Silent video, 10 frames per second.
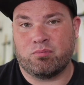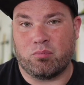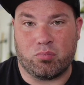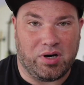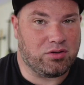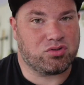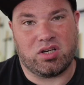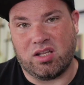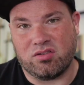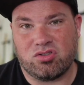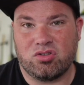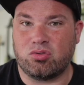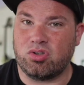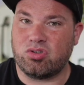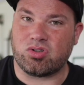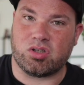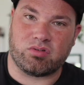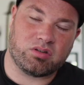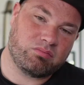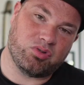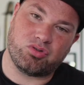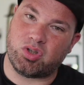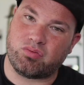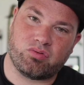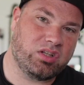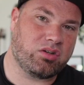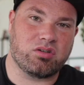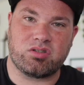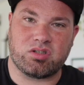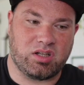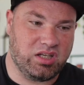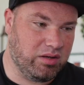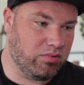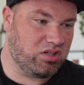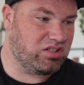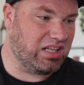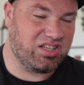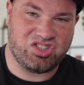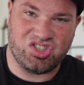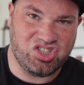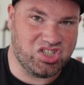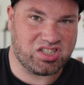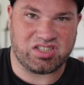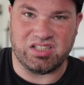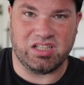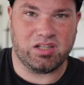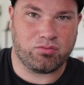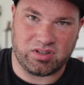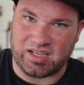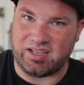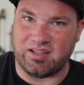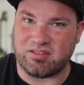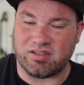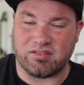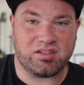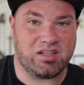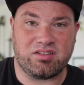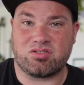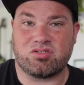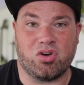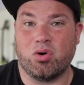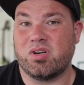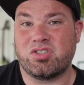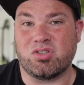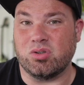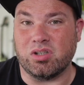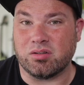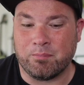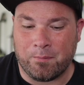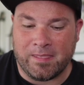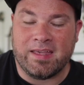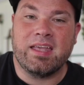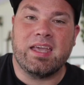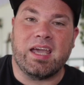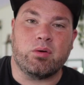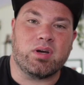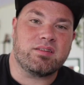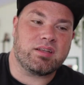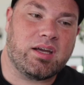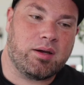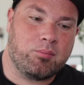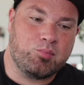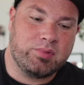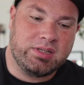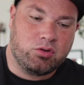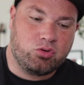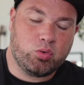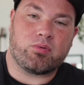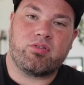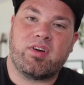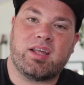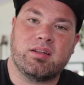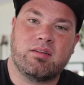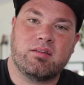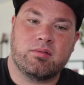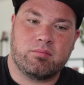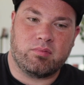browser hints to the server returns the image that is just needed for that instance. It's so much cooler. Anyways, to prevent